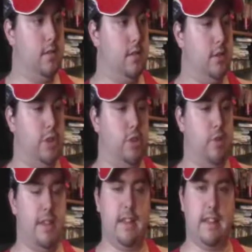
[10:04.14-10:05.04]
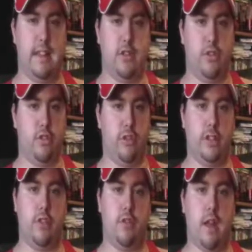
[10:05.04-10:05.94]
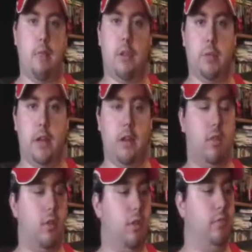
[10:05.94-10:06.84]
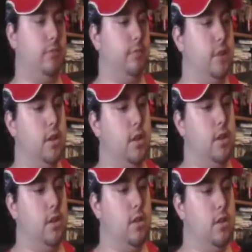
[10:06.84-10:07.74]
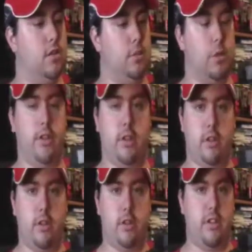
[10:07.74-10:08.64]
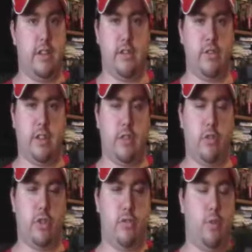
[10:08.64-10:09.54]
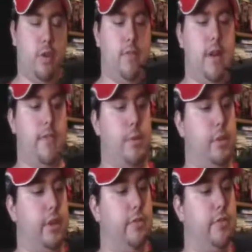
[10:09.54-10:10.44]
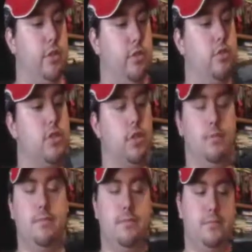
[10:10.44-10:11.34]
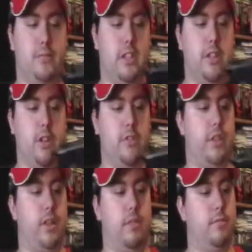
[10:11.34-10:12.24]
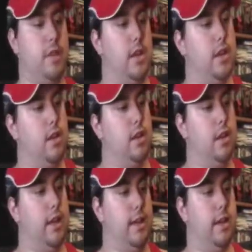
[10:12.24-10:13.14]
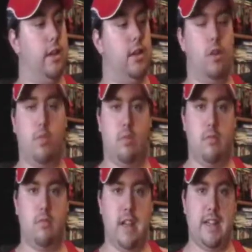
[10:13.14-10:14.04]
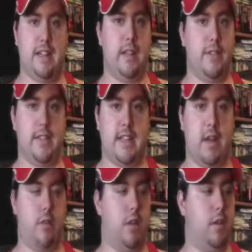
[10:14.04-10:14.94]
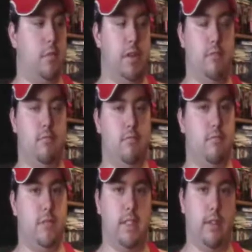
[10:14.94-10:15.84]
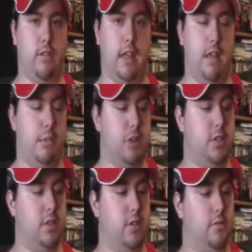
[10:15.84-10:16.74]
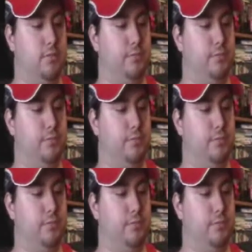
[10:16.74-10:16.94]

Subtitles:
shoot. I think they usually shoot 9mm, or some other. They usually don't shoot 45, I believe, too. So that's another thing. And 1911s now come in several calibers. So